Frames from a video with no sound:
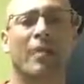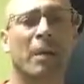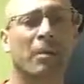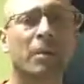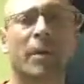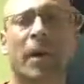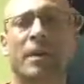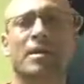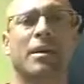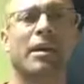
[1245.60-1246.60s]

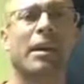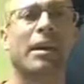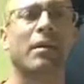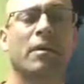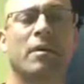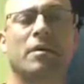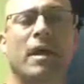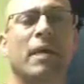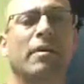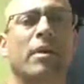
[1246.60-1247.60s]
Imitrex, any of those
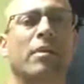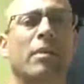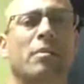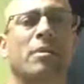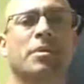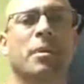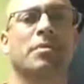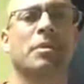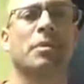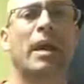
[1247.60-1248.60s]
heavier duty
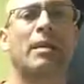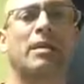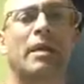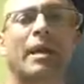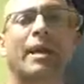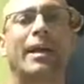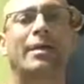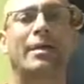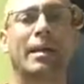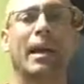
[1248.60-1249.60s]
prescription meds,
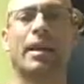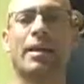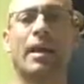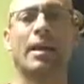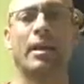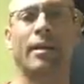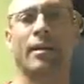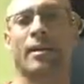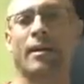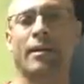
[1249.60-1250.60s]
it's kind of like,
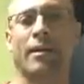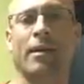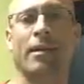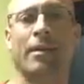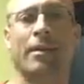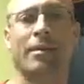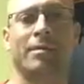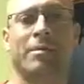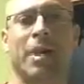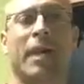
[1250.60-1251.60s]

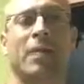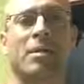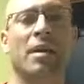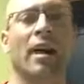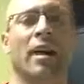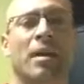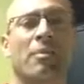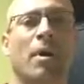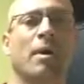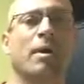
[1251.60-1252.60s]
the check engine light came
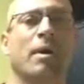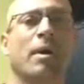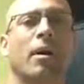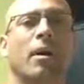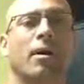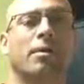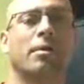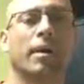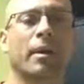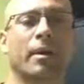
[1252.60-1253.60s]
on in your car and you
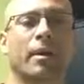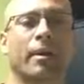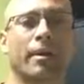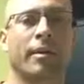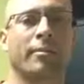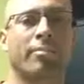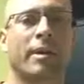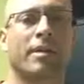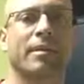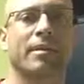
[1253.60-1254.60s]
took a
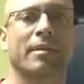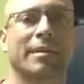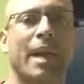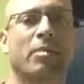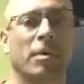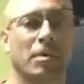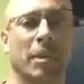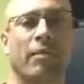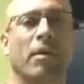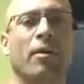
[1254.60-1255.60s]
piece of tape and just
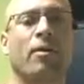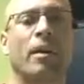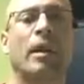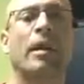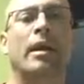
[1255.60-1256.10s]
covered over it.